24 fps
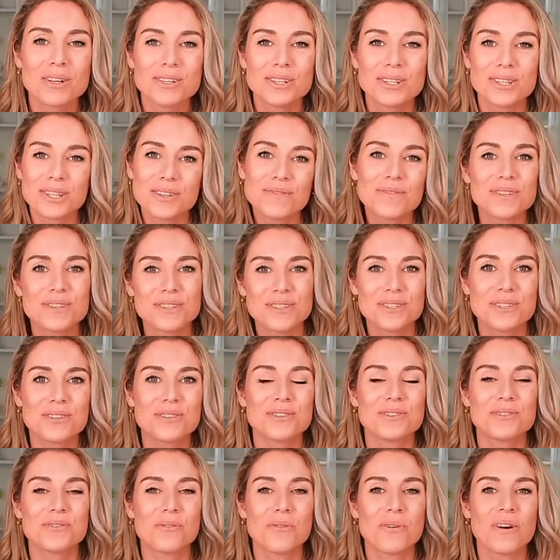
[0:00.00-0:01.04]
delivered to
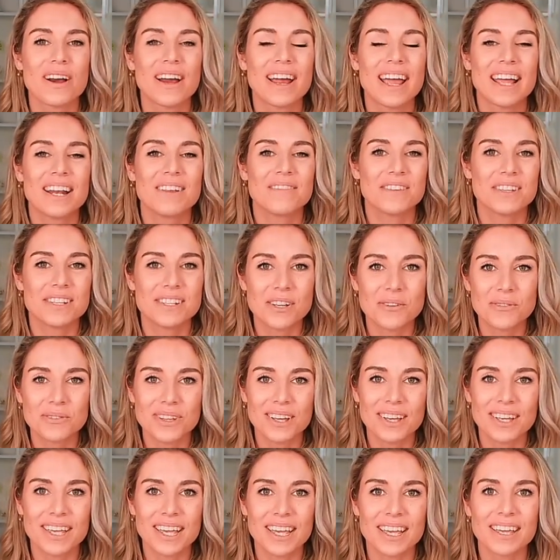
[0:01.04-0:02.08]
your door, and if you don't
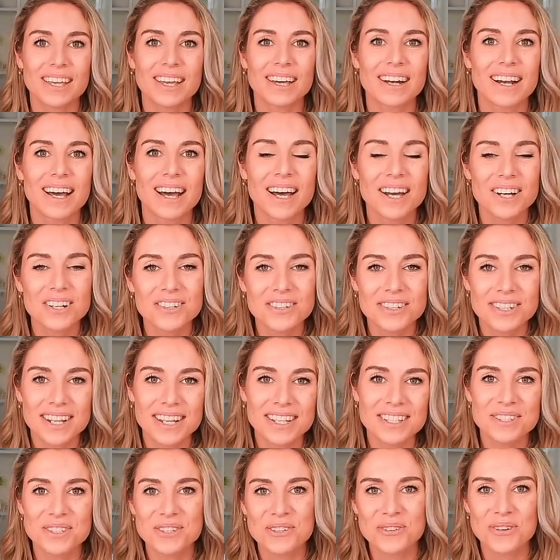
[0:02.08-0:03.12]
like it, you got 100
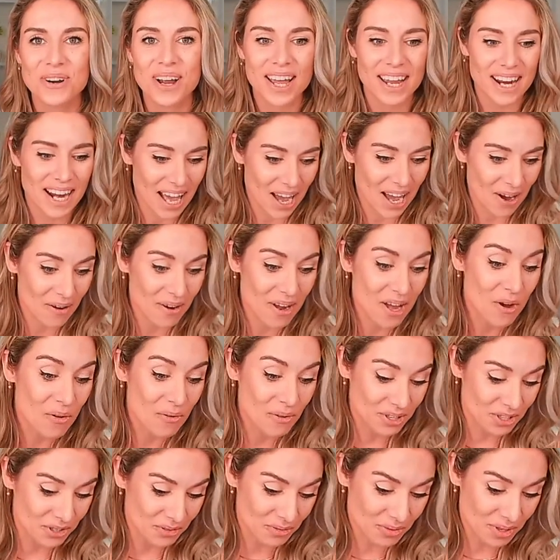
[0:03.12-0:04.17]
days to try it out,
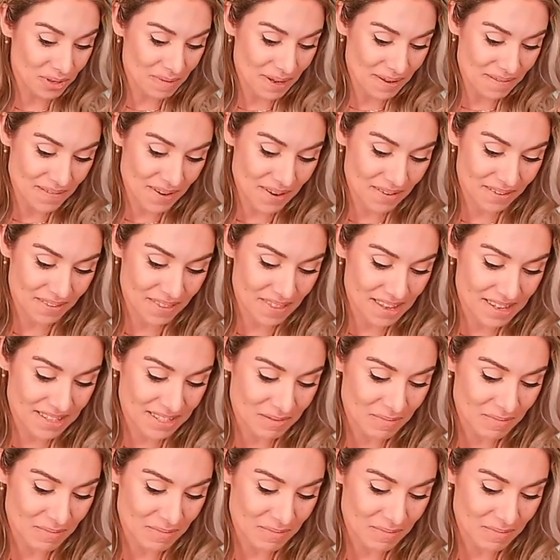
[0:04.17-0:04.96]
which is one of my favorite